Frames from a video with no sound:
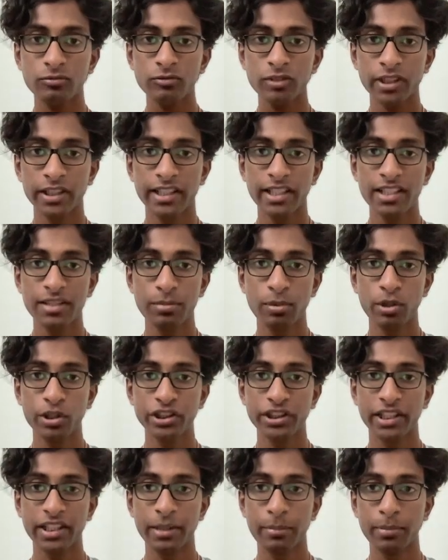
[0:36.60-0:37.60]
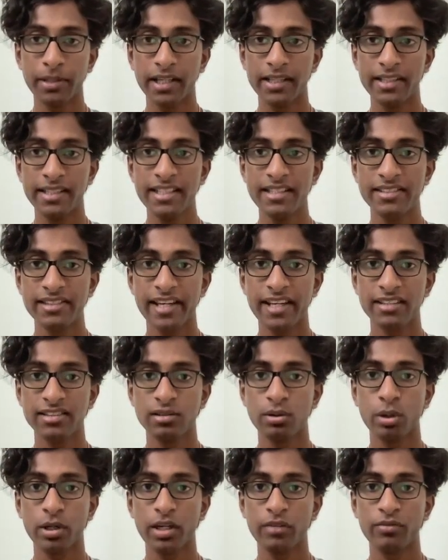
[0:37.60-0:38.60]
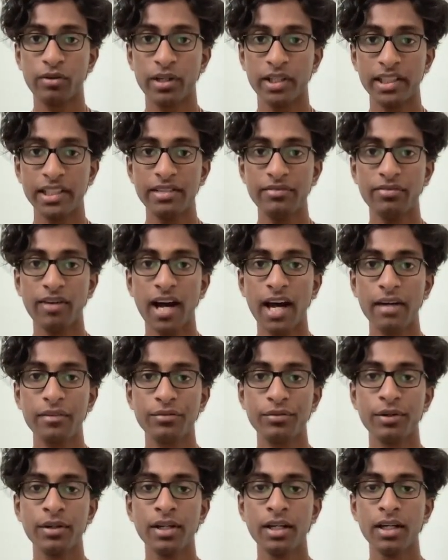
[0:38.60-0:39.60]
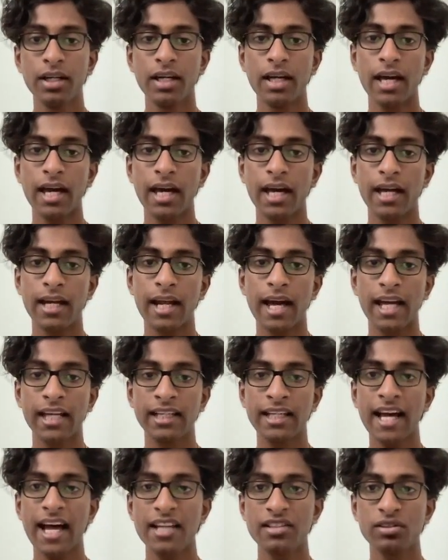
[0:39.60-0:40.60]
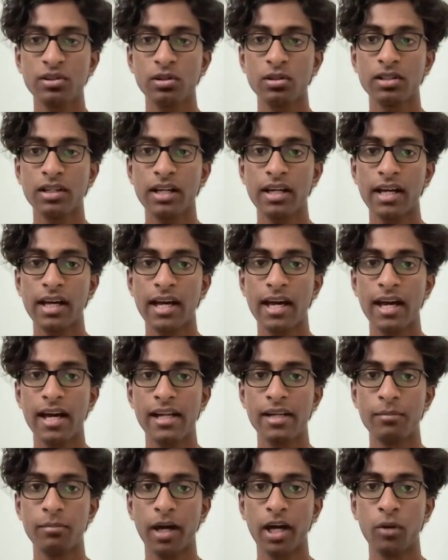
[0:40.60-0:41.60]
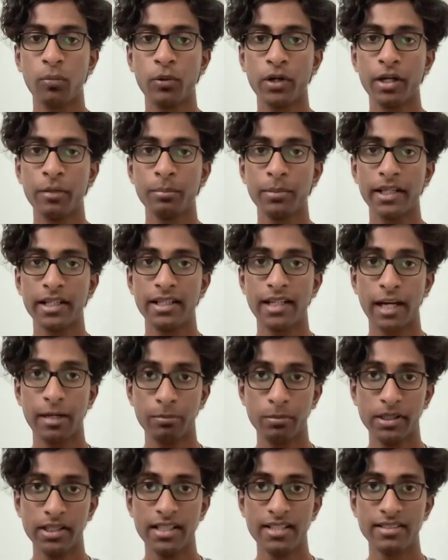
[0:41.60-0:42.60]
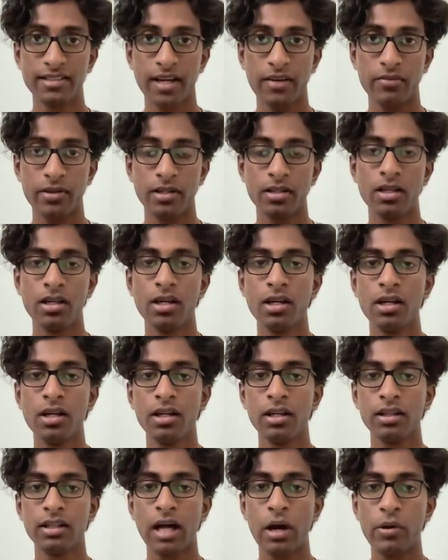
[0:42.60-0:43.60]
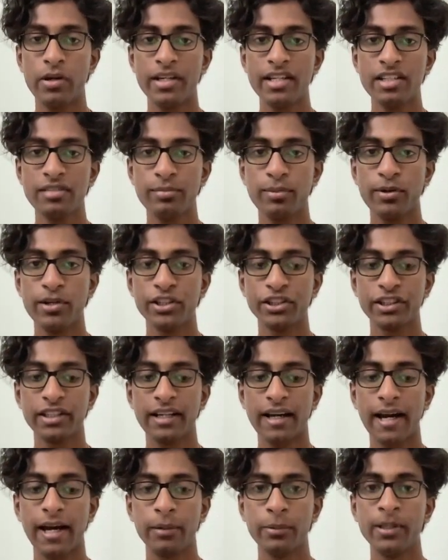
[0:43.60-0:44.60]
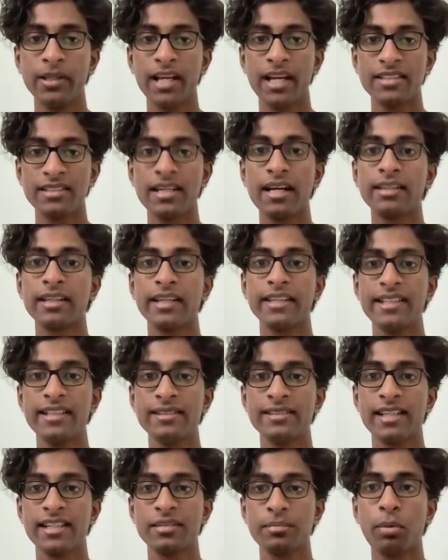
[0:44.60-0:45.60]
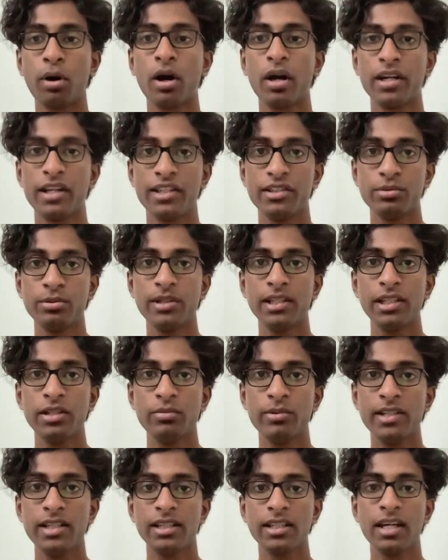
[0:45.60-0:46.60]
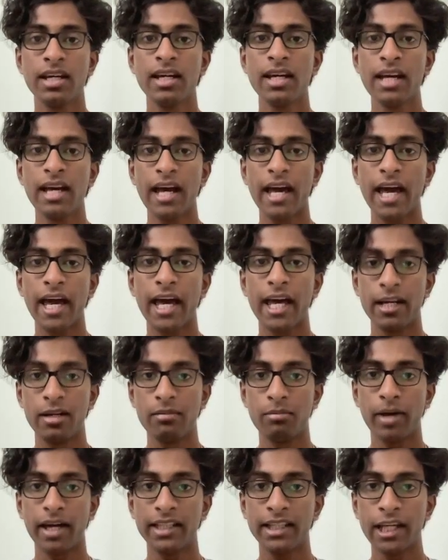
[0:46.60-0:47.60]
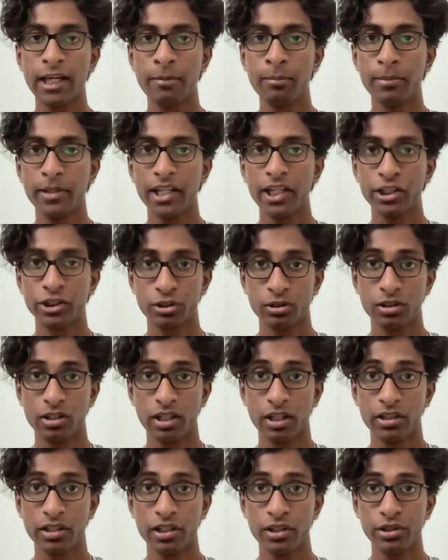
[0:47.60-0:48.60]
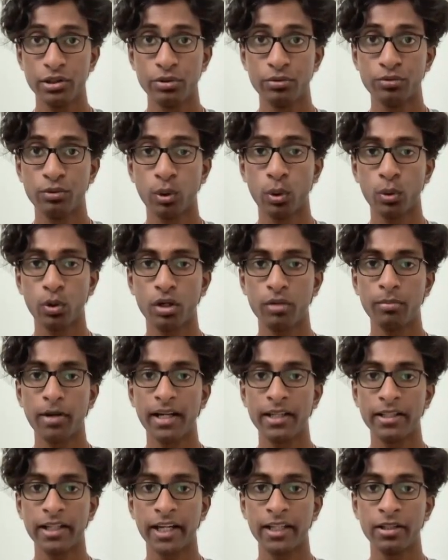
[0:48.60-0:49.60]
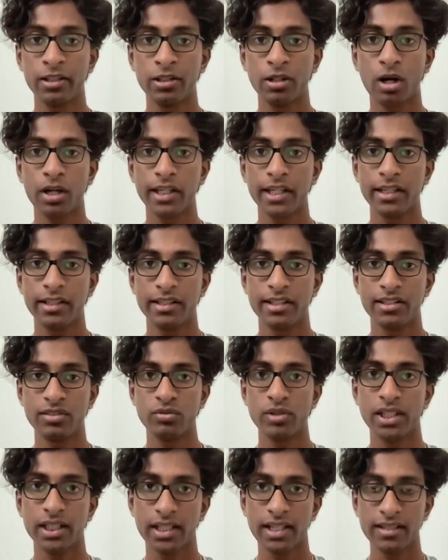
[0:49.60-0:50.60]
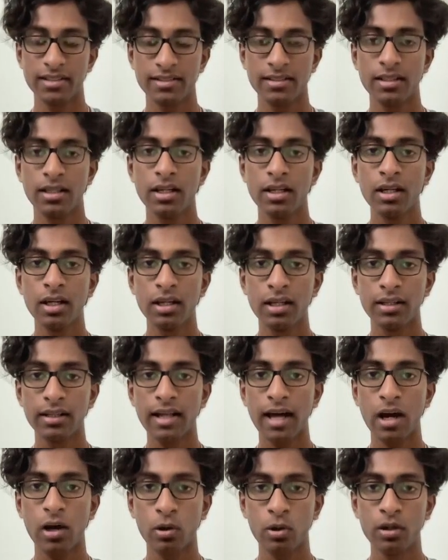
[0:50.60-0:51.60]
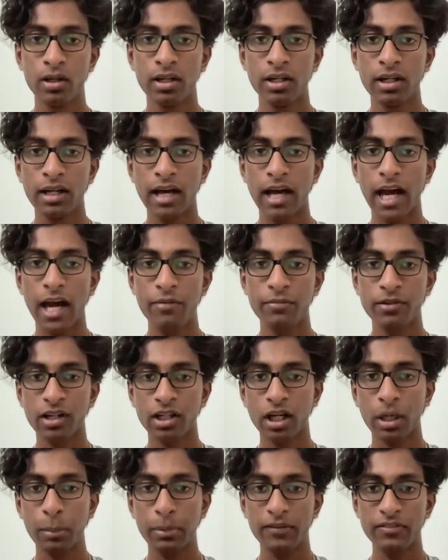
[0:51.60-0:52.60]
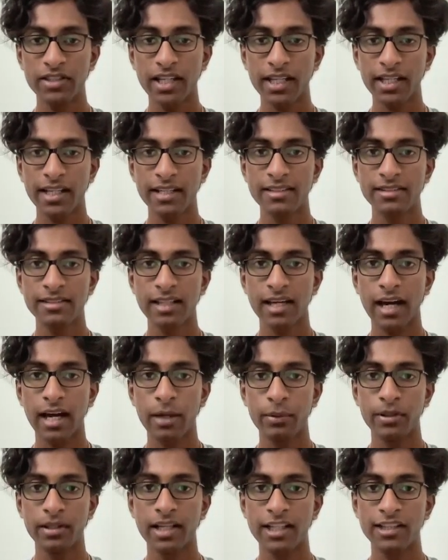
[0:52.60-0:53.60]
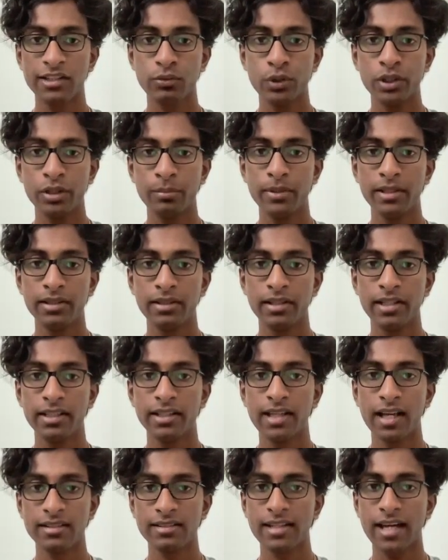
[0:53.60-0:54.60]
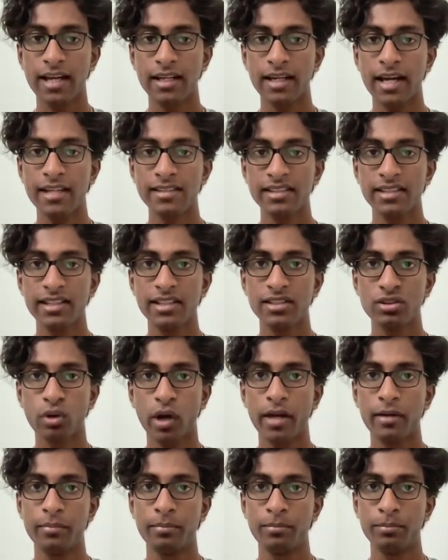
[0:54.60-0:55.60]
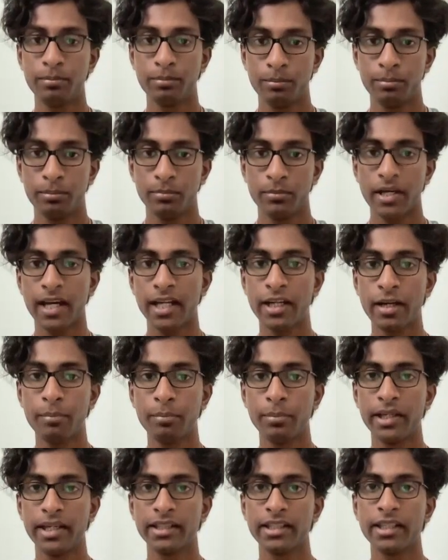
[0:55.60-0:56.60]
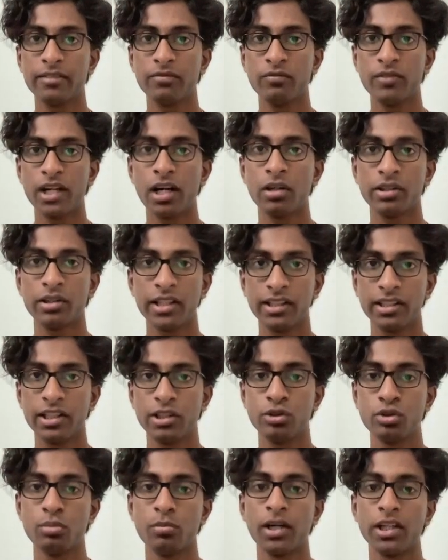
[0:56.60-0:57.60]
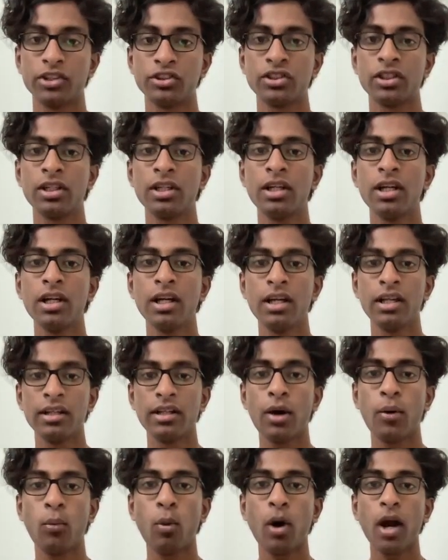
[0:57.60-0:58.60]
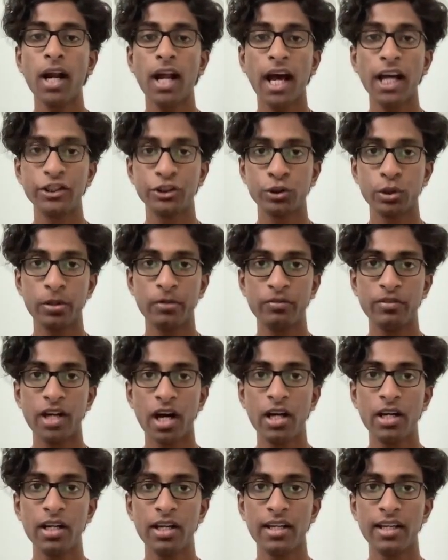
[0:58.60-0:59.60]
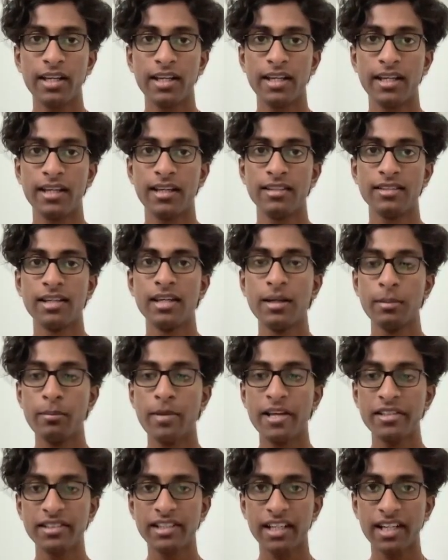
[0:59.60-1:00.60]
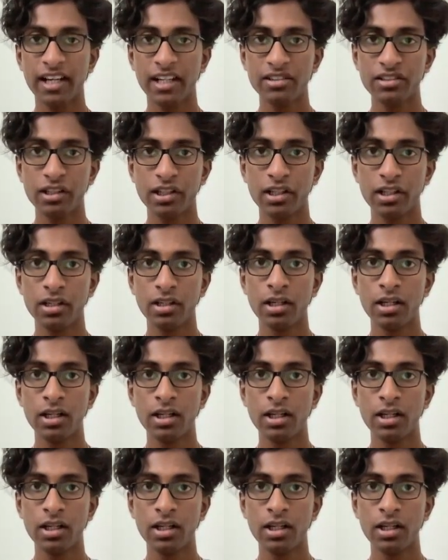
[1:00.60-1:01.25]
in this position, he played d6 looking for e5, and I castled, and my opponent played knight bd7. Now, in this position, I realized that the e6 pawn is really weak, and my gameplay should continue forward by trying to target this weakness. Now, after a couple of seconds, I realized queen b3 does that nicely, so I end up playing it without thinking too much. Now, what I should have done is basically consider